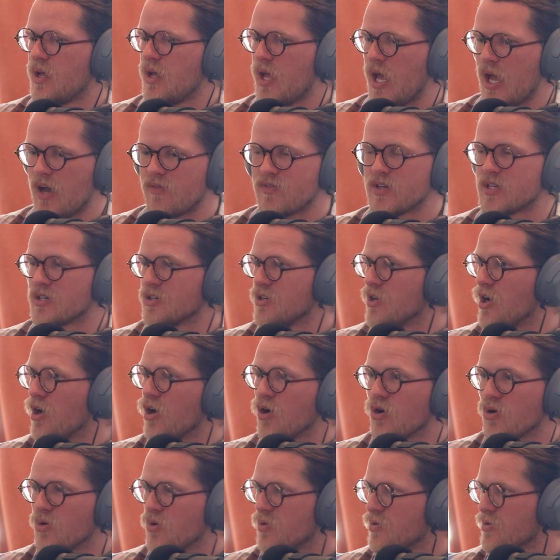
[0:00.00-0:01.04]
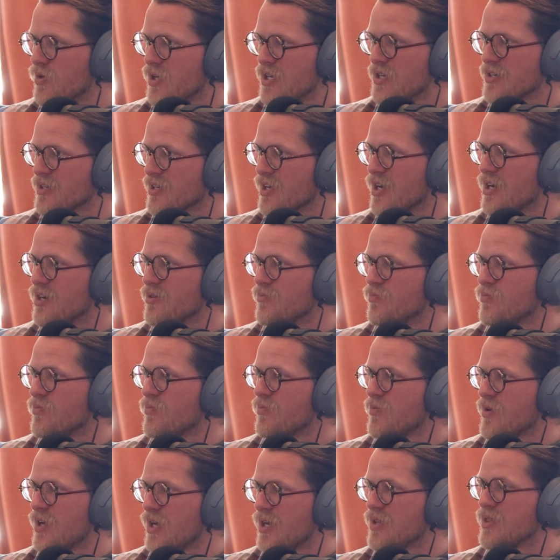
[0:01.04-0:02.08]
having no income
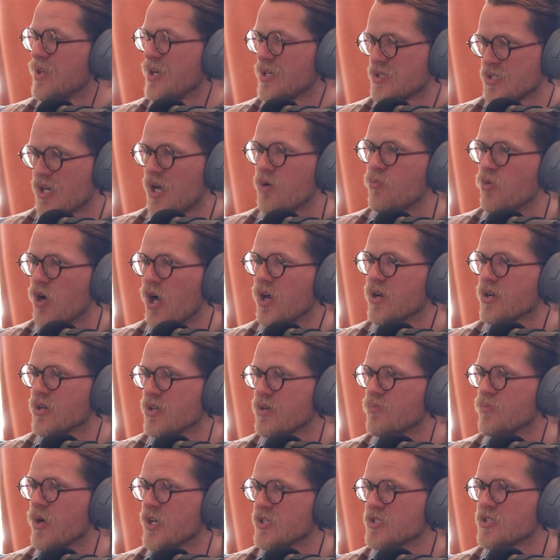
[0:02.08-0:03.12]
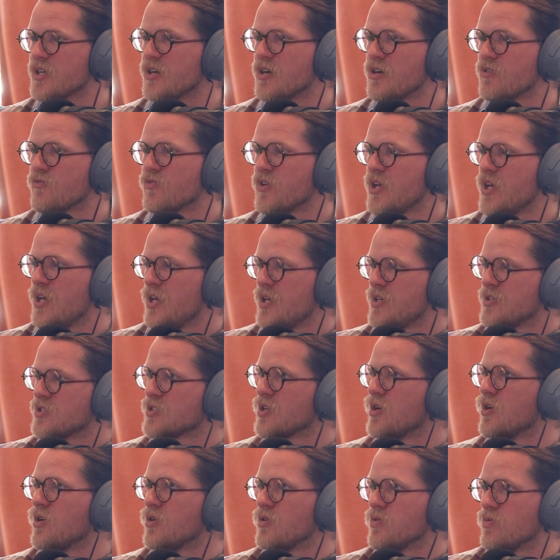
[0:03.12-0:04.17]
unless I brought it in myself.
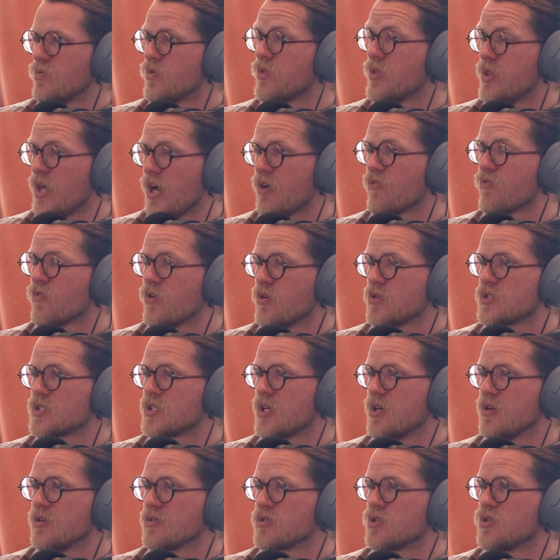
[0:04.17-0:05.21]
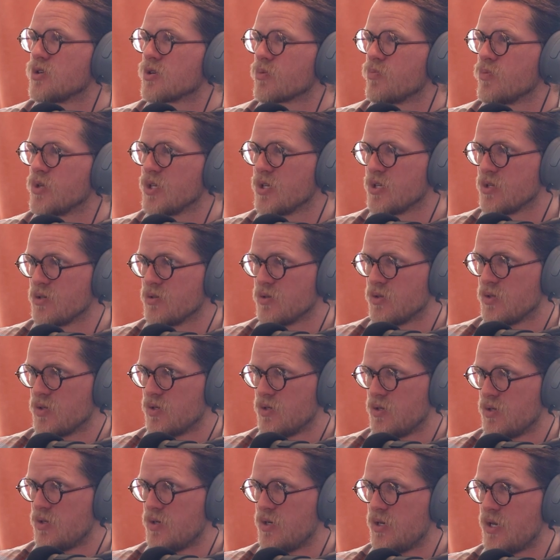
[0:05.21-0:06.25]
So that first sale took me
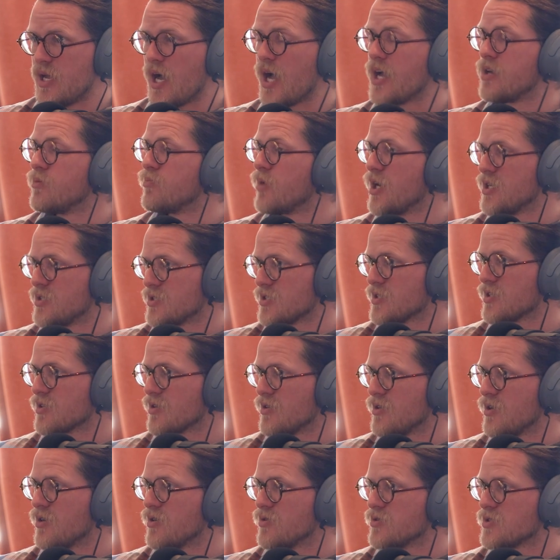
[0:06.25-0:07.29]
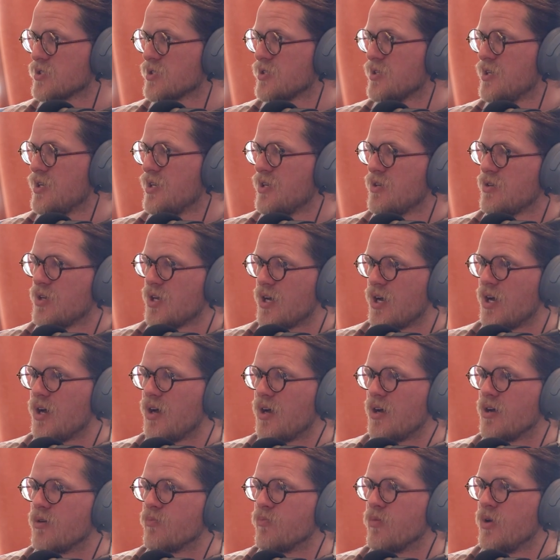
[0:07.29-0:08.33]
9 months to close.
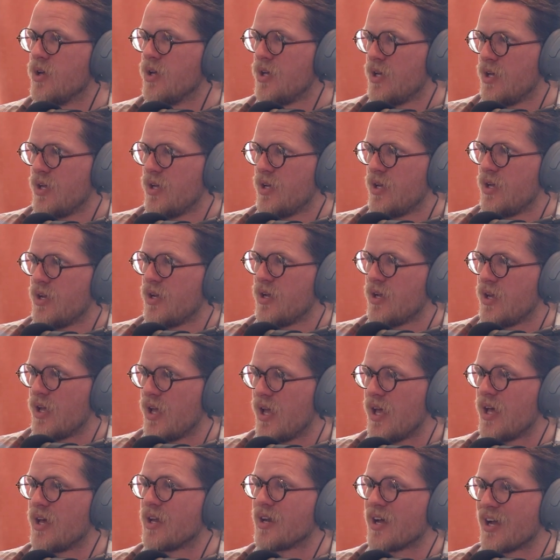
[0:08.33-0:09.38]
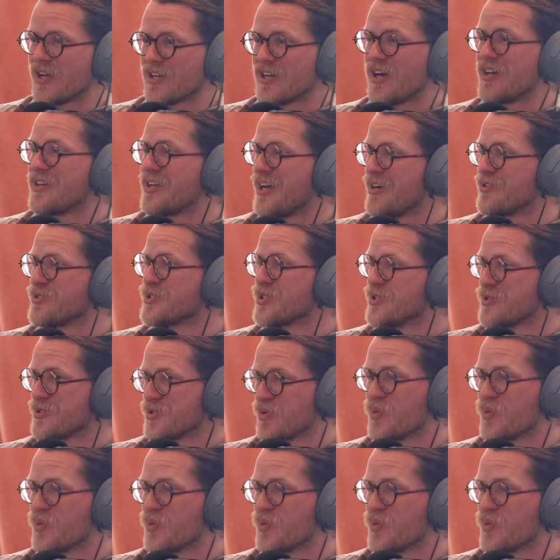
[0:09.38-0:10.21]
And I got down to